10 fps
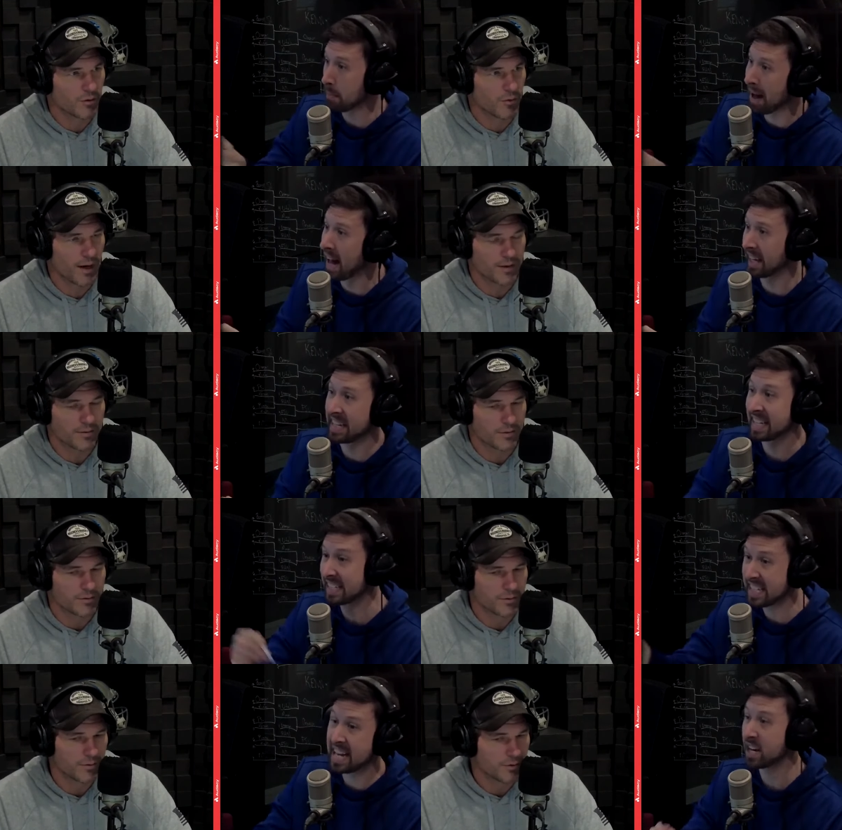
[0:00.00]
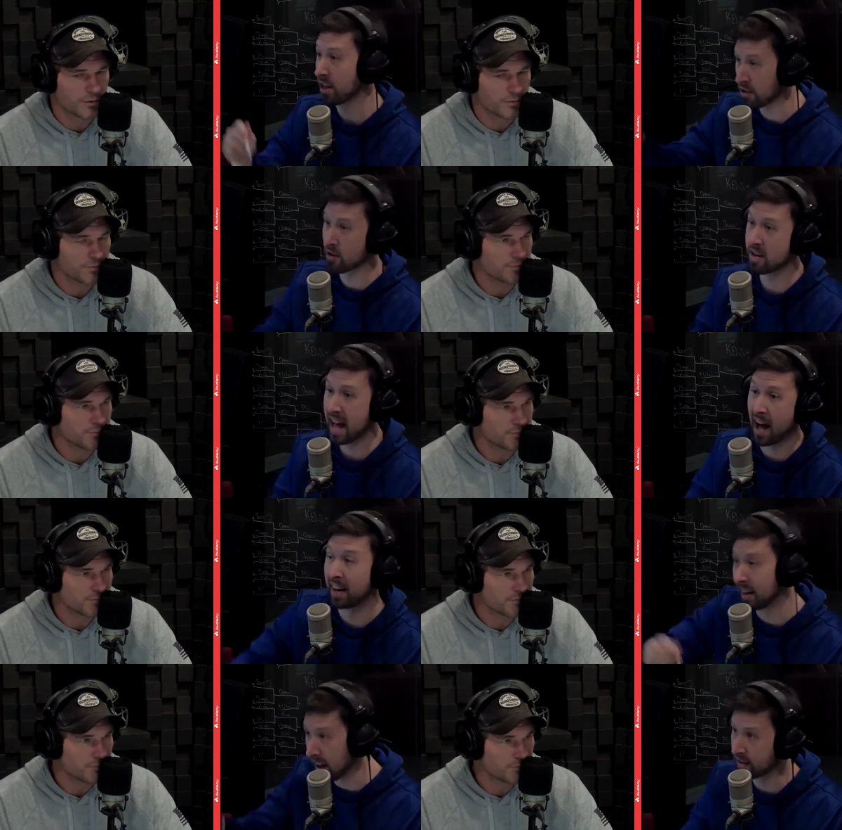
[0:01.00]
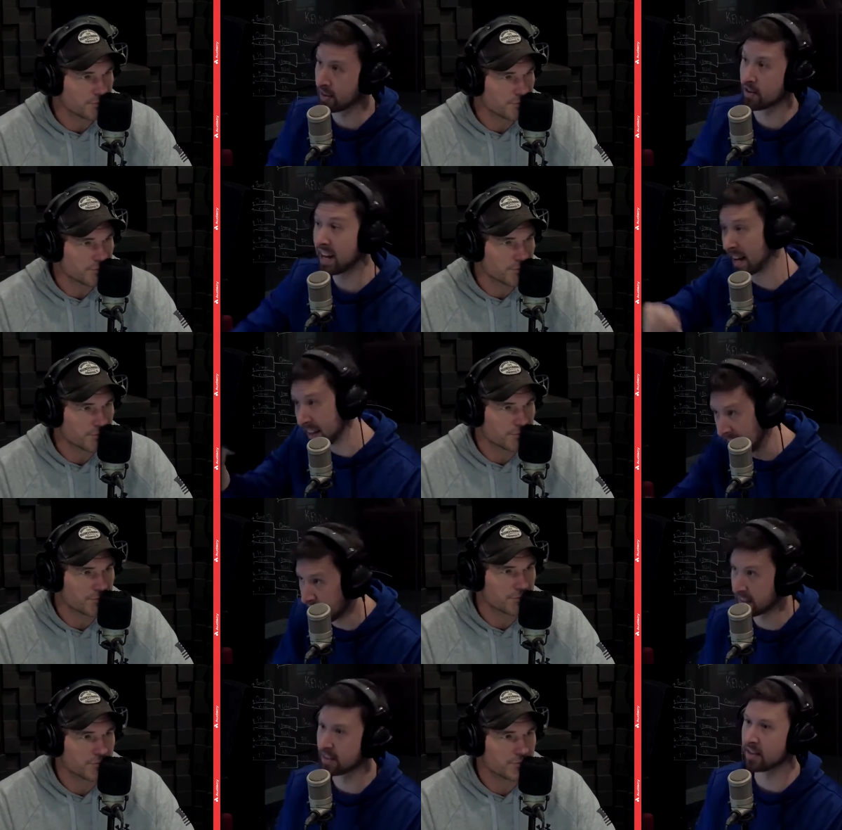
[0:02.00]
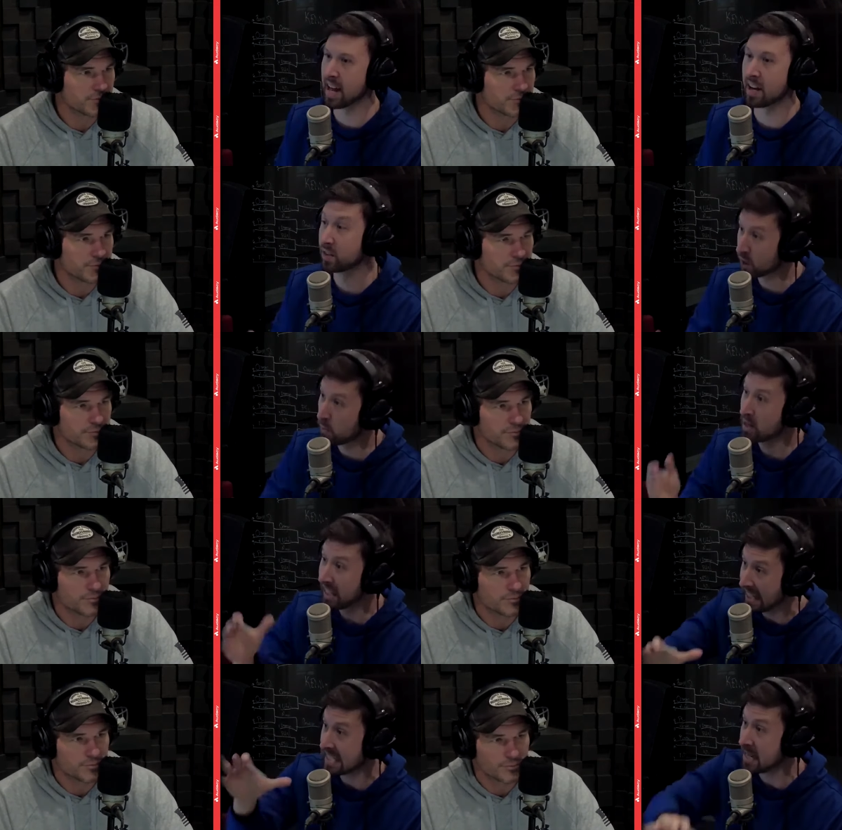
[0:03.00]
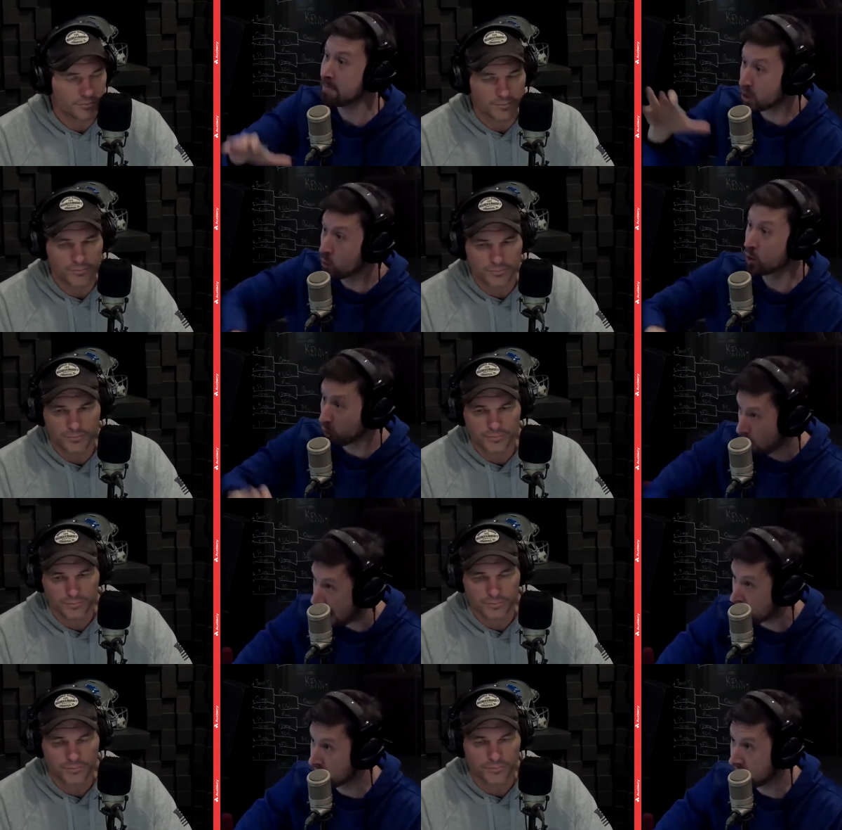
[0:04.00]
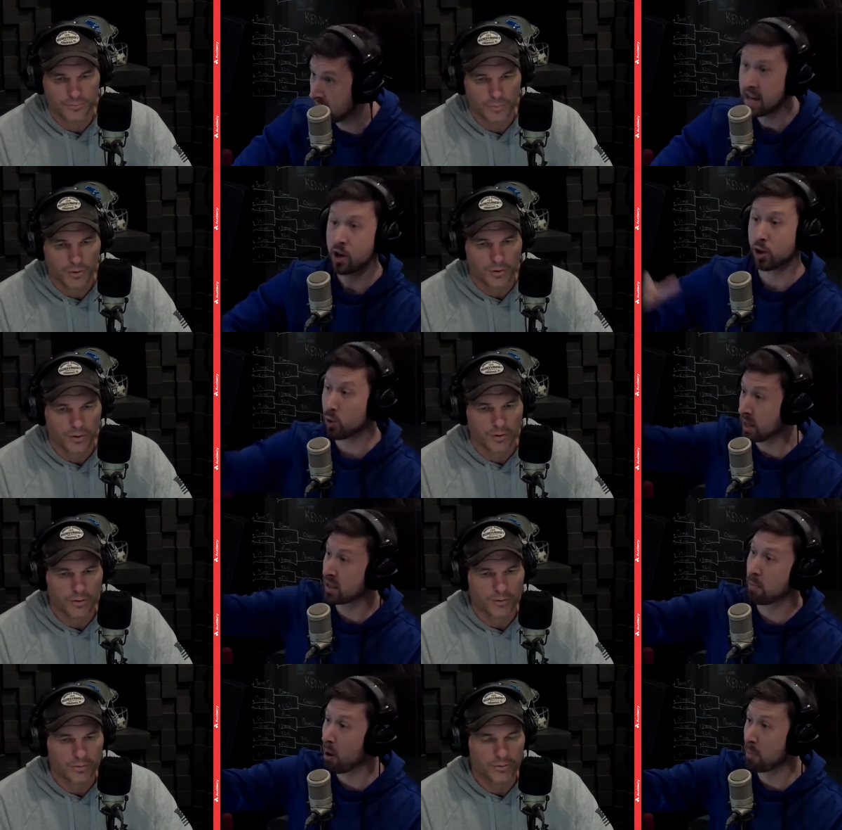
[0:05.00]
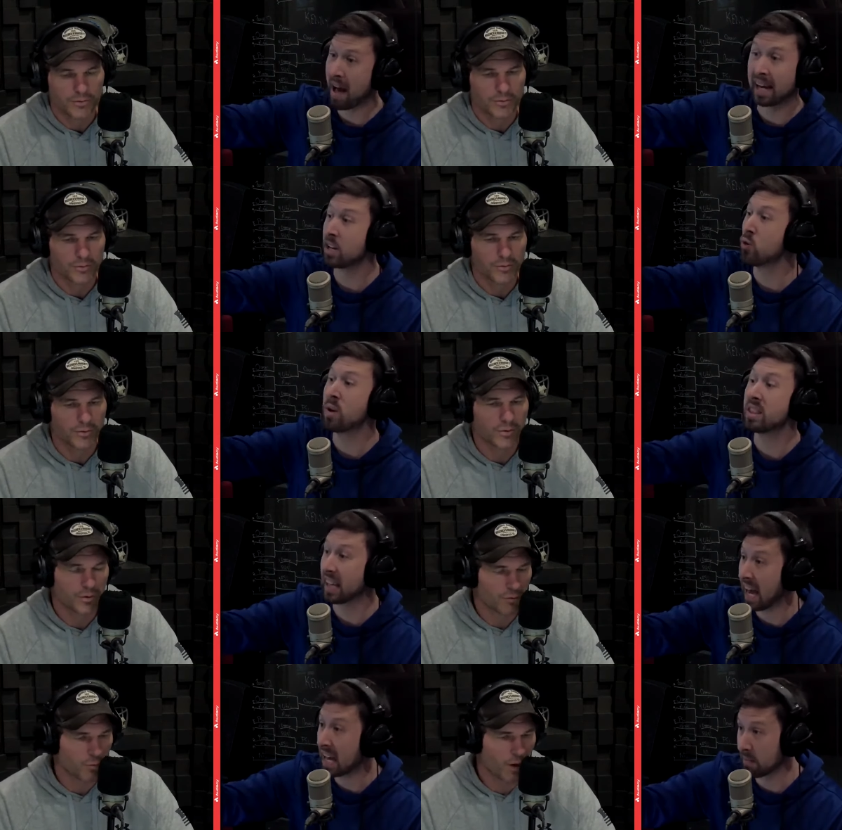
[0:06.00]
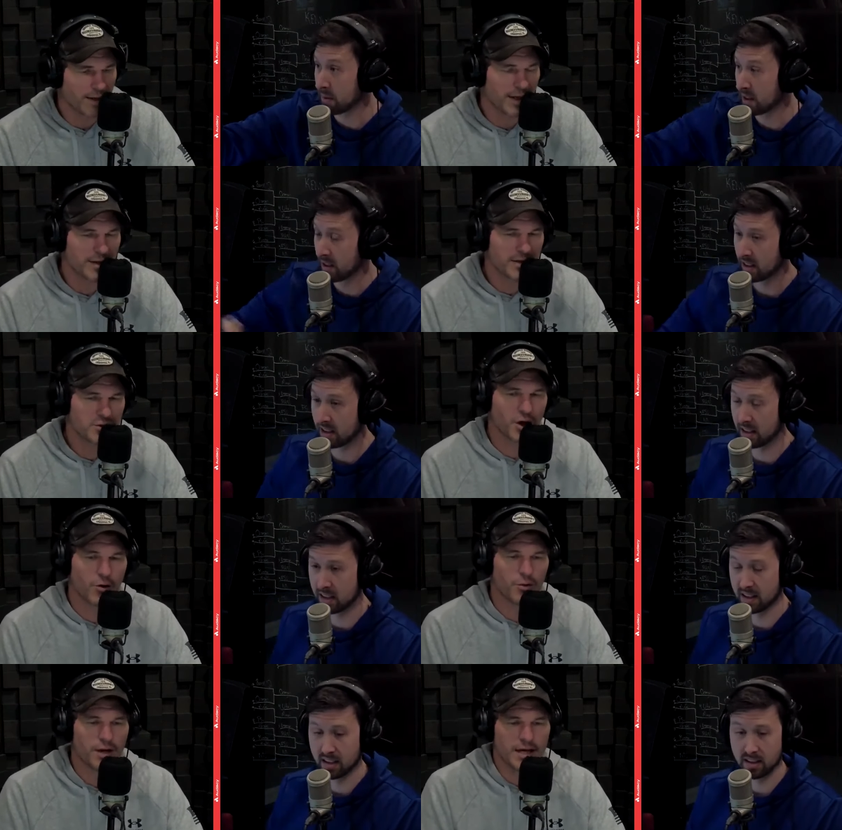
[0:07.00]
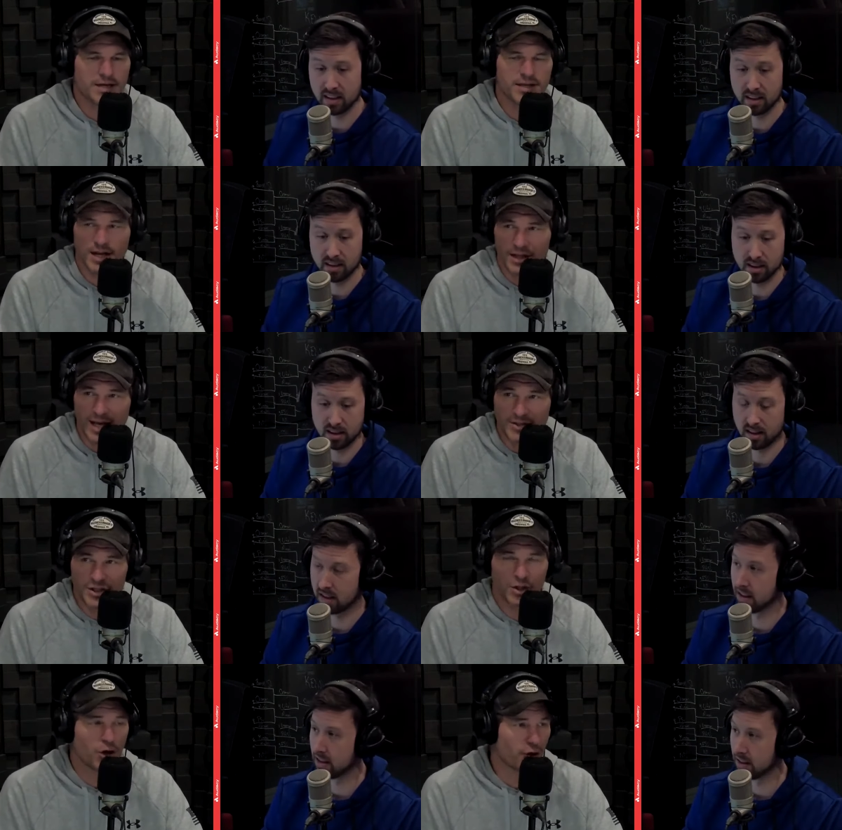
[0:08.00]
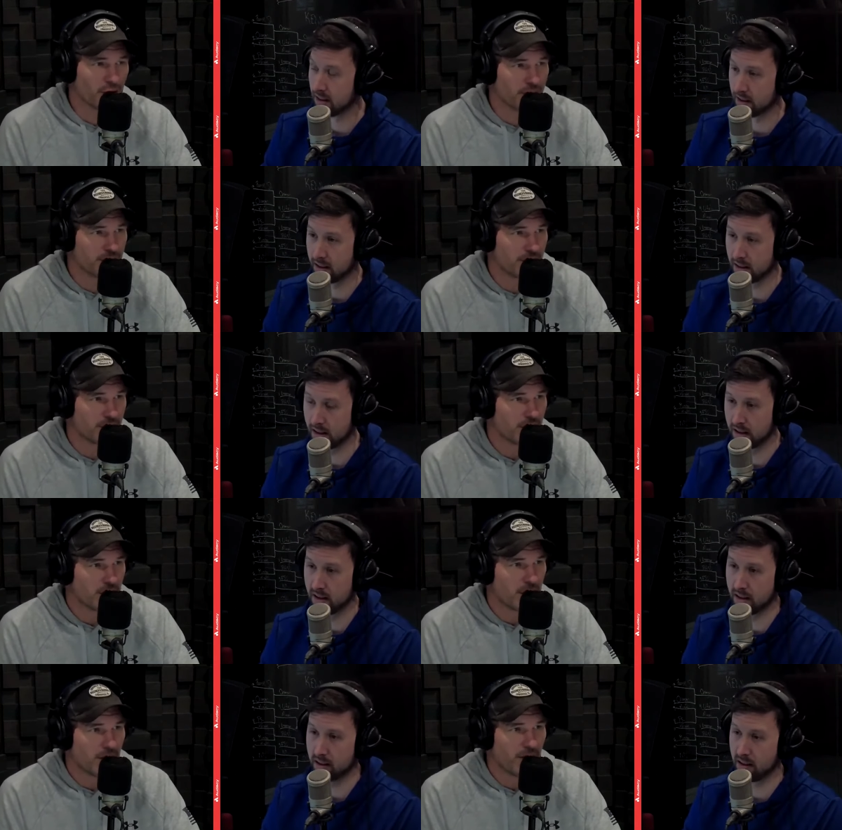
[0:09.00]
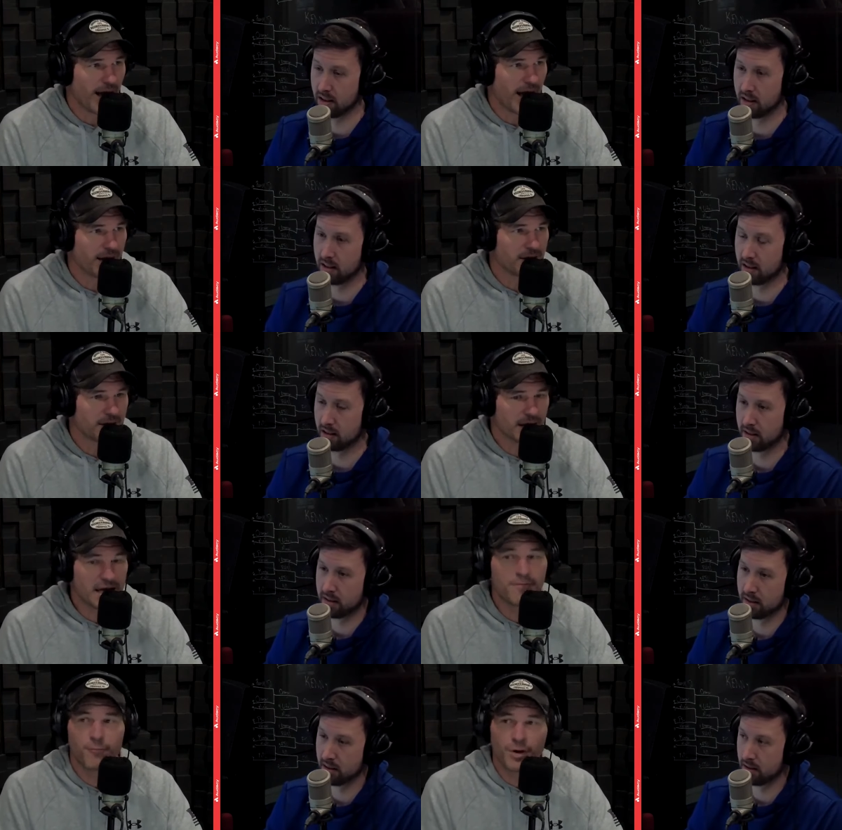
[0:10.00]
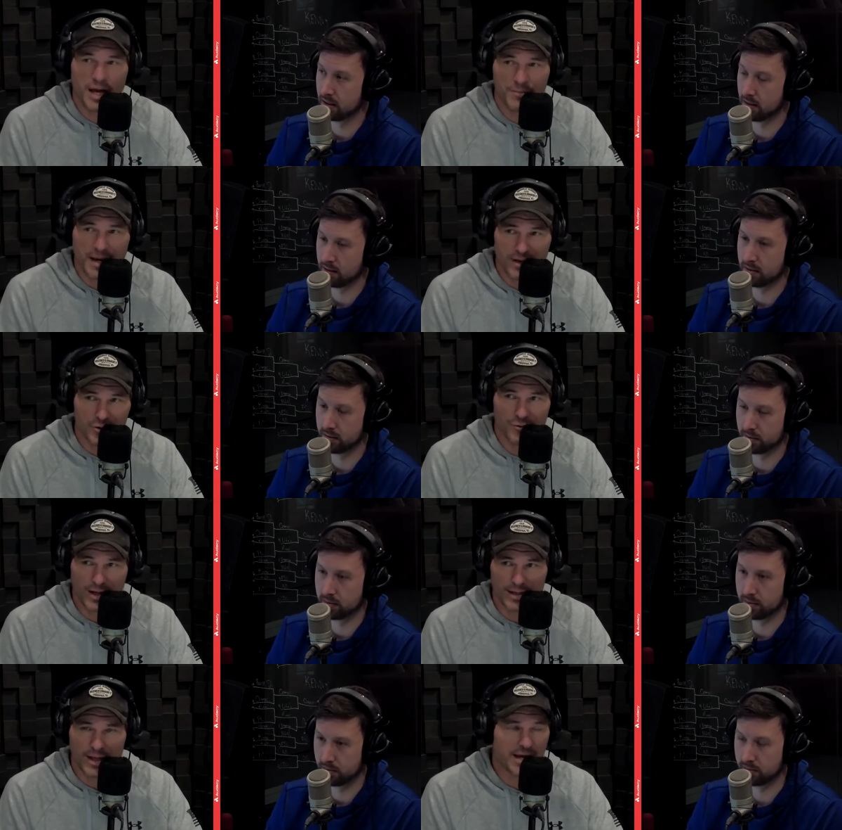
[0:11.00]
Speaker 1: pocket and extended a third down and another third down and another third down, if someone gets him to the ground, you get the ball
Speaker 2: back and you win the game. Right. And so is it a lesson learned that if we had made a trade